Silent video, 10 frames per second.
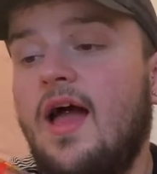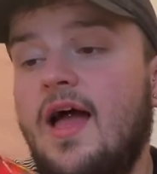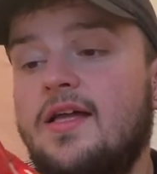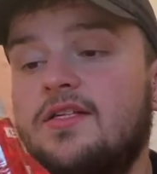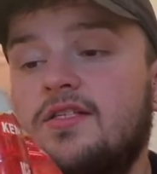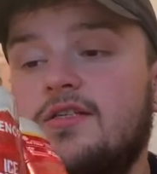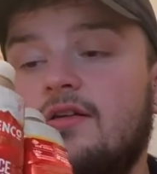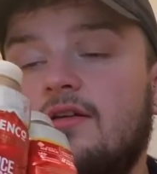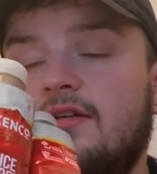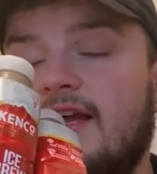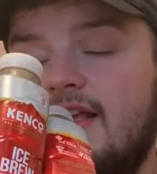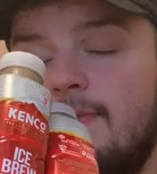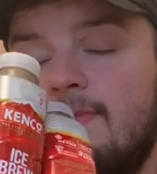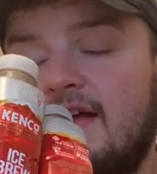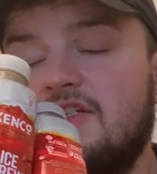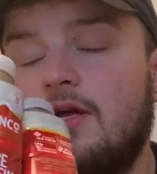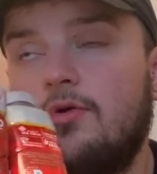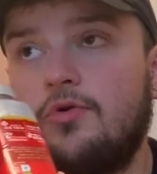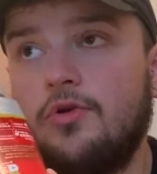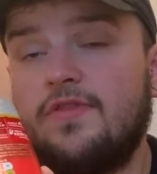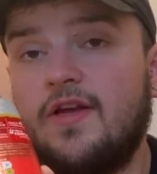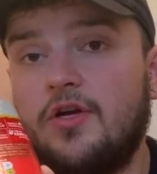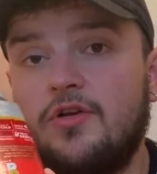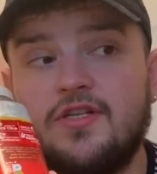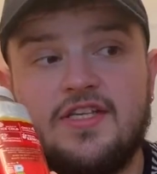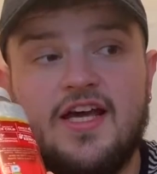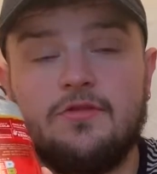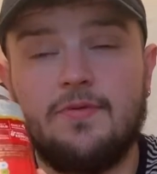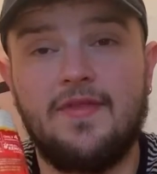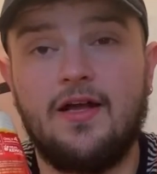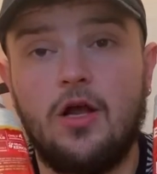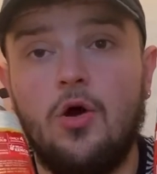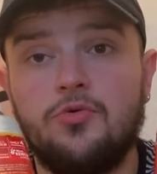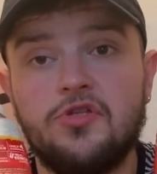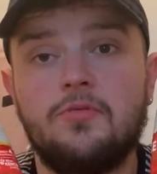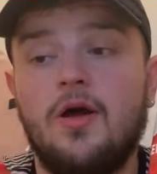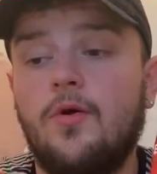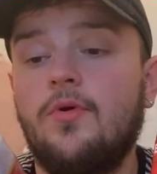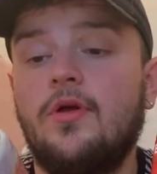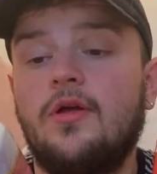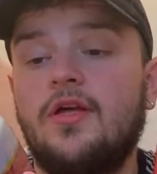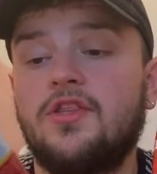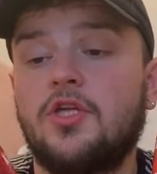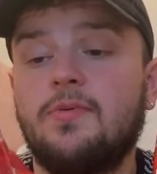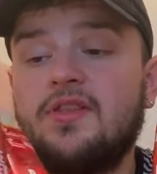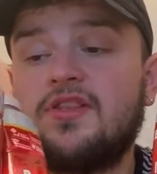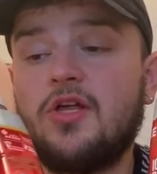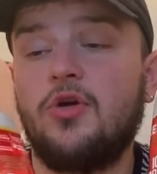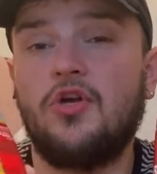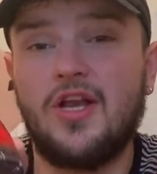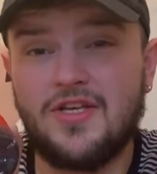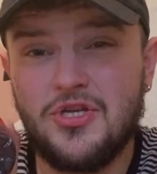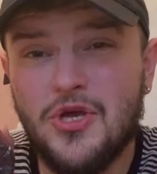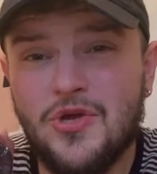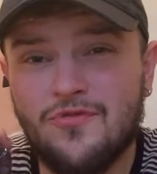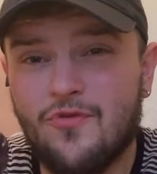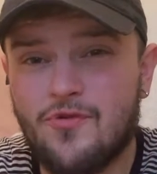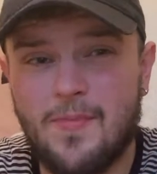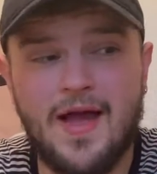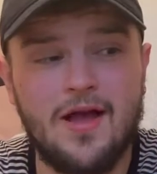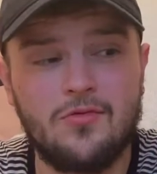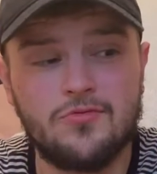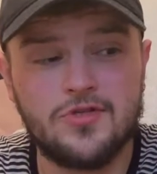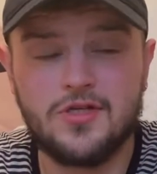And Can you imagine how good they're going to taste when they're cold as well? It's going to be so good. £2 for £1.